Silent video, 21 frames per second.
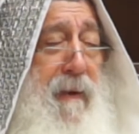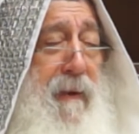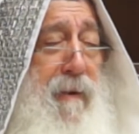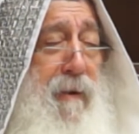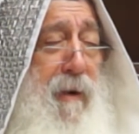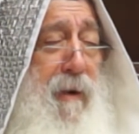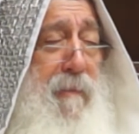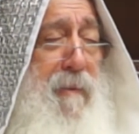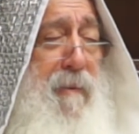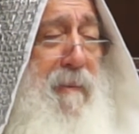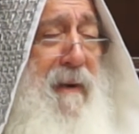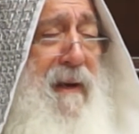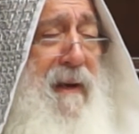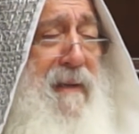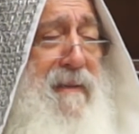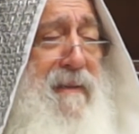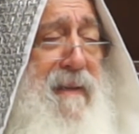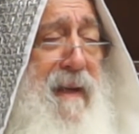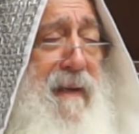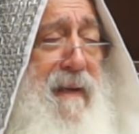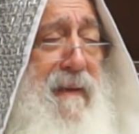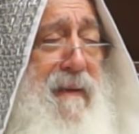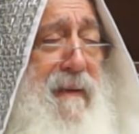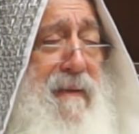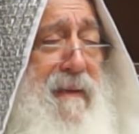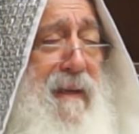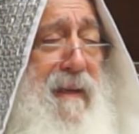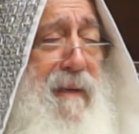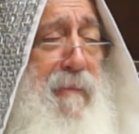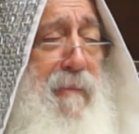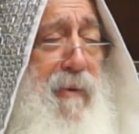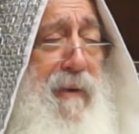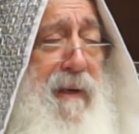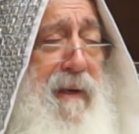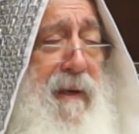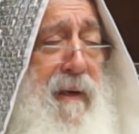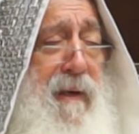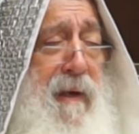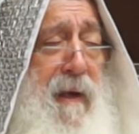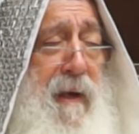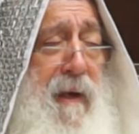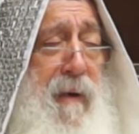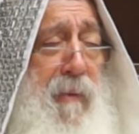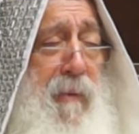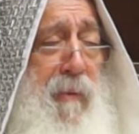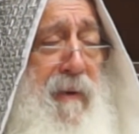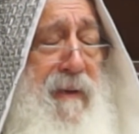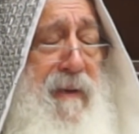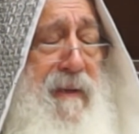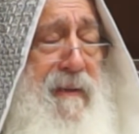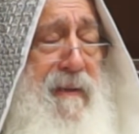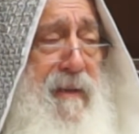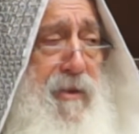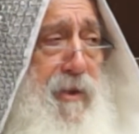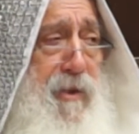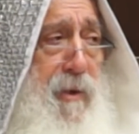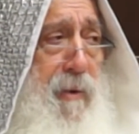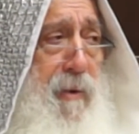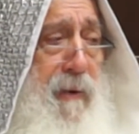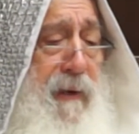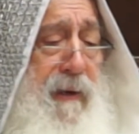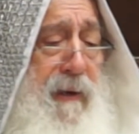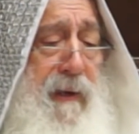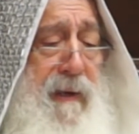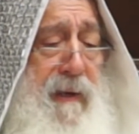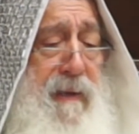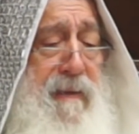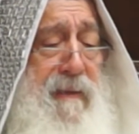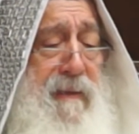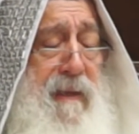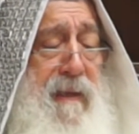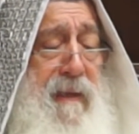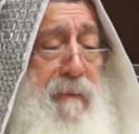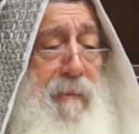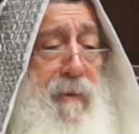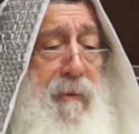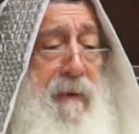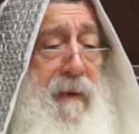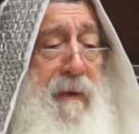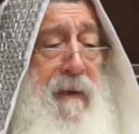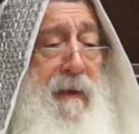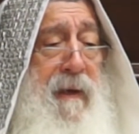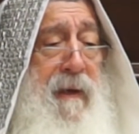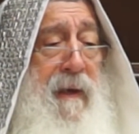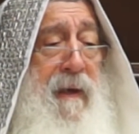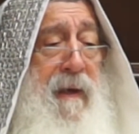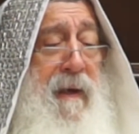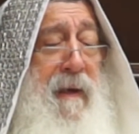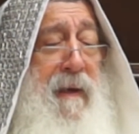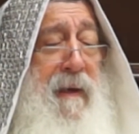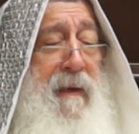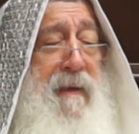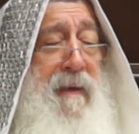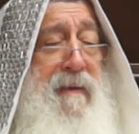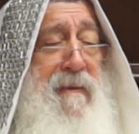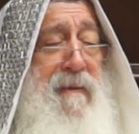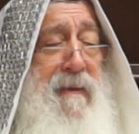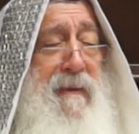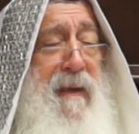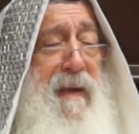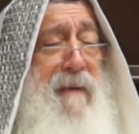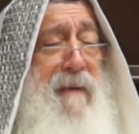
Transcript: you remember last night, yesterday morning, we did a show here yesterday morning. Yesterday